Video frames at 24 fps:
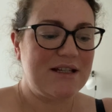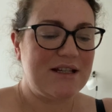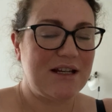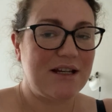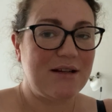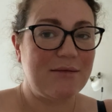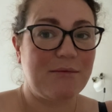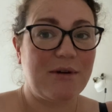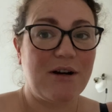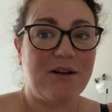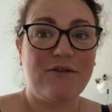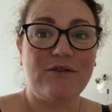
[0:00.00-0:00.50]

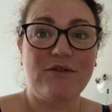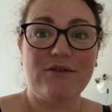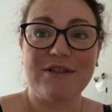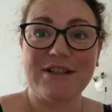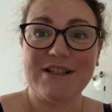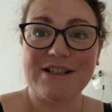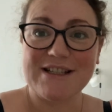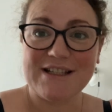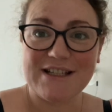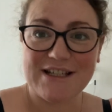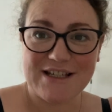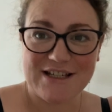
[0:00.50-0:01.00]
Ingmar phoned
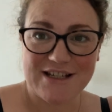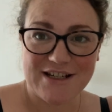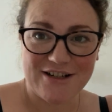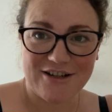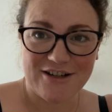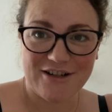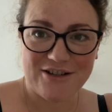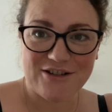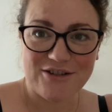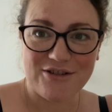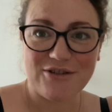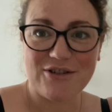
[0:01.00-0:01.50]
his
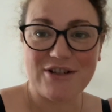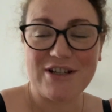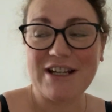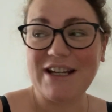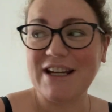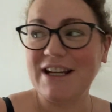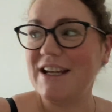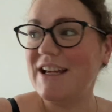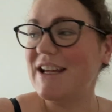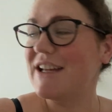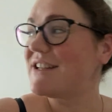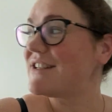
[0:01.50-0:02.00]
sister, so
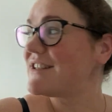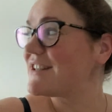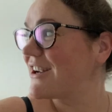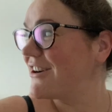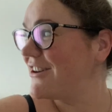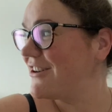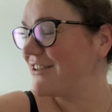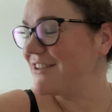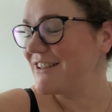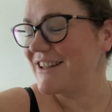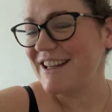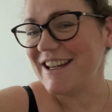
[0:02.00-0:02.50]
she is
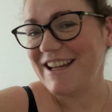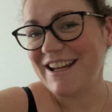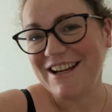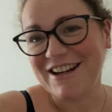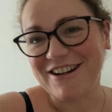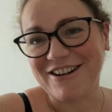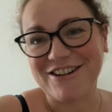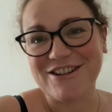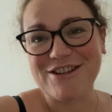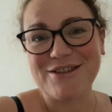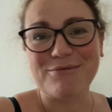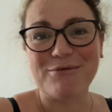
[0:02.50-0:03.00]
currently
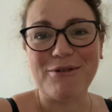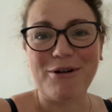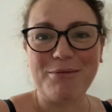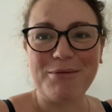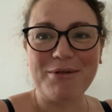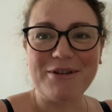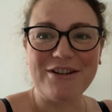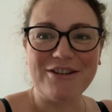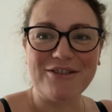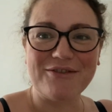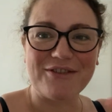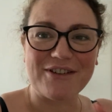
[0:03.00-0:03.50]
here
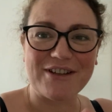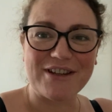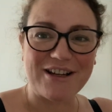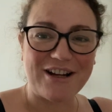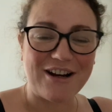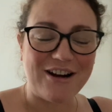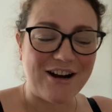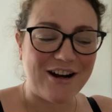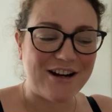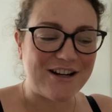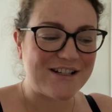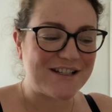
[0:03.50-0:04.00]
swapping over the
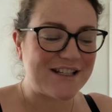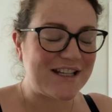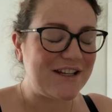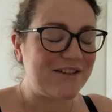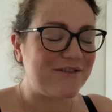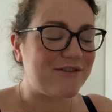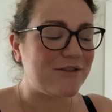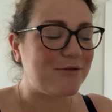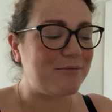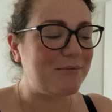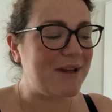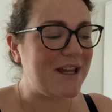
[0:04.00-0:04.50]
car
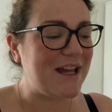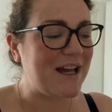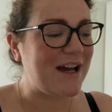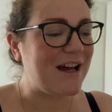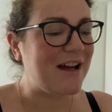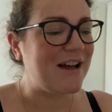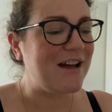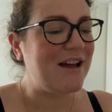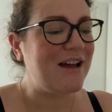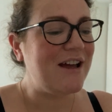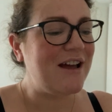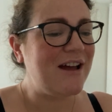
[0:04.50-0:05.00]
seat for
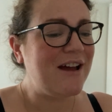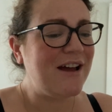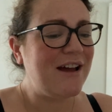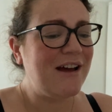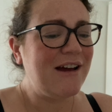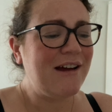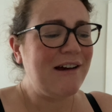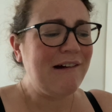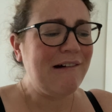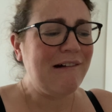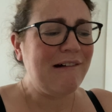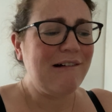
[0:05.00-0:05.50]
Mia.
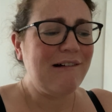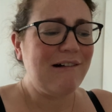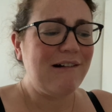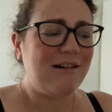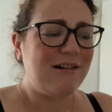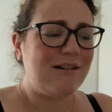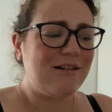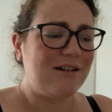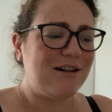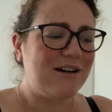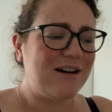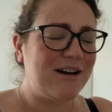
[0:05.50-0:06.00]

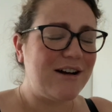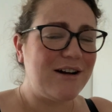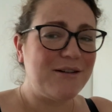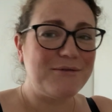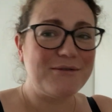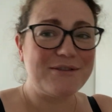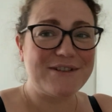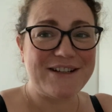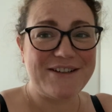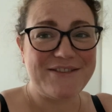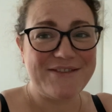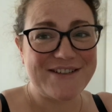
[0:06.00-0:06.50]
Oh, I
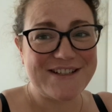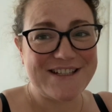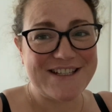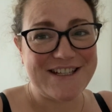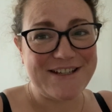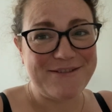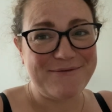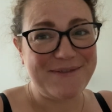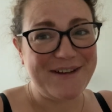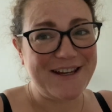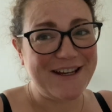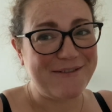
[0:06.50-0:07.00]
won't even
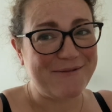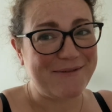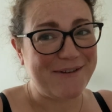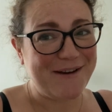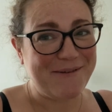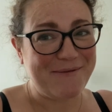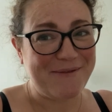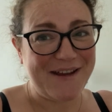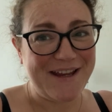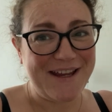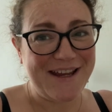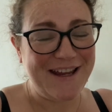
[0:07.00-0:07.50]
see Mia,
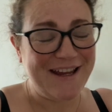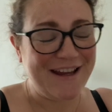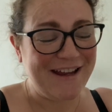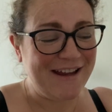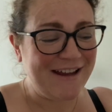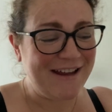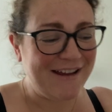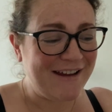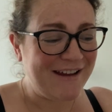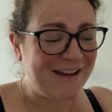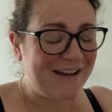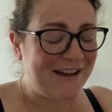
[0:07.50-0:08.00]
maybe.
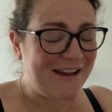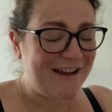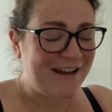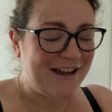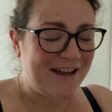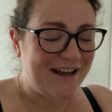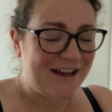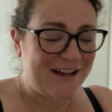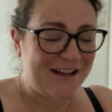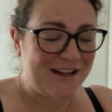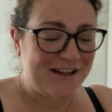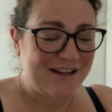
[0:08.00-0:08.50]

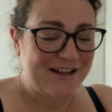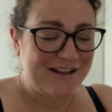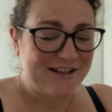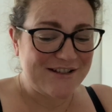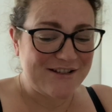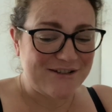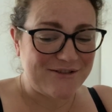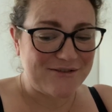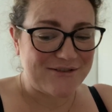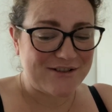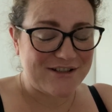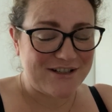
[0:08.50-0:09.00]

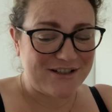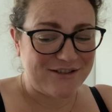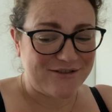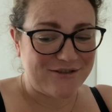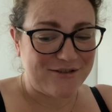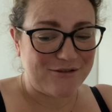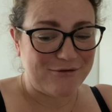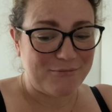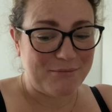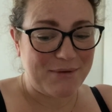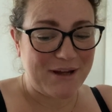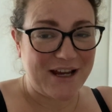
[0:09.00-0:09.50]
So she'll
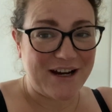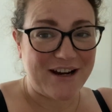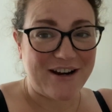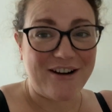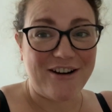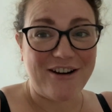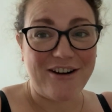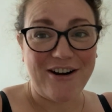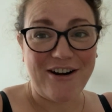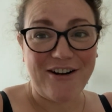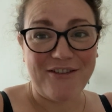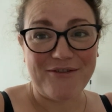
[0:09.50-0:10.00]
go and pick
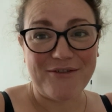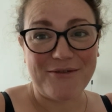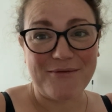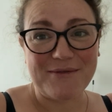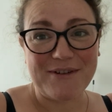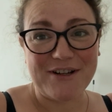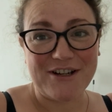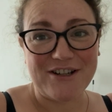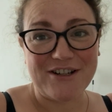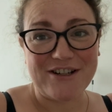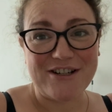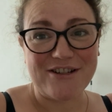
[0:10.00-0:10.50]
her up from
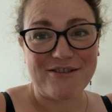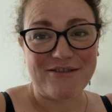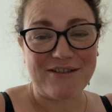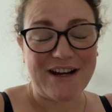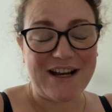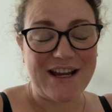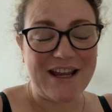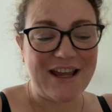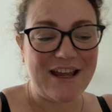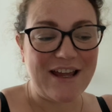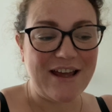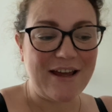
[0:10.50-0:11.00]

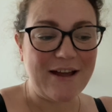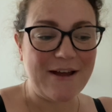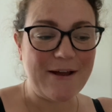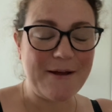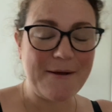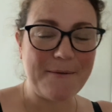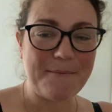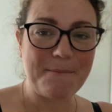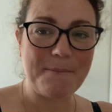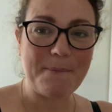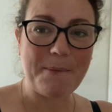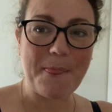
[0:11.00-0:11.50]
nursery
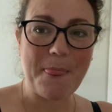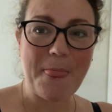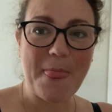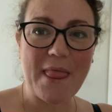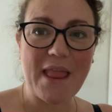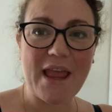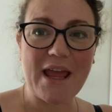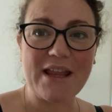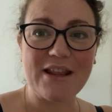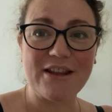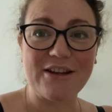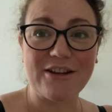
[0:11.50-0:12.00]

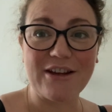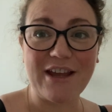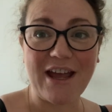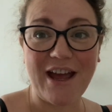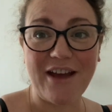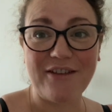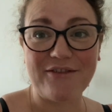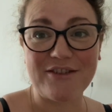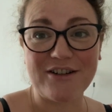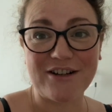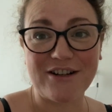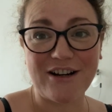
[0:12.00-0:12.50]
and look
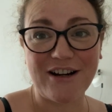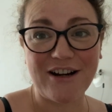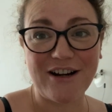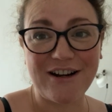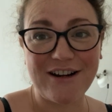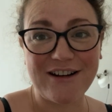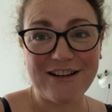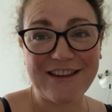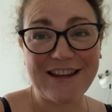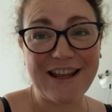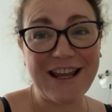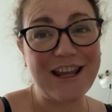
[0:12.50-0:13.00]
after her.
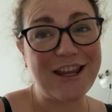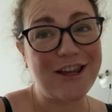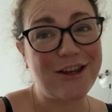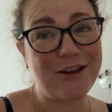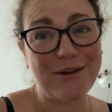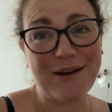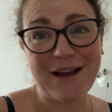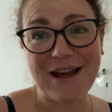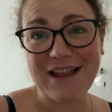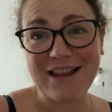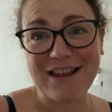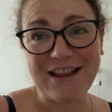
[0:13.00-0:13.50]
Thank
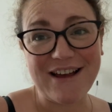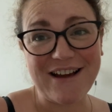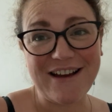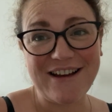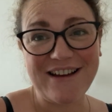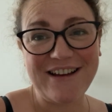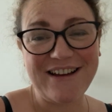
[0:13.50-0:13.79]
you, Ella.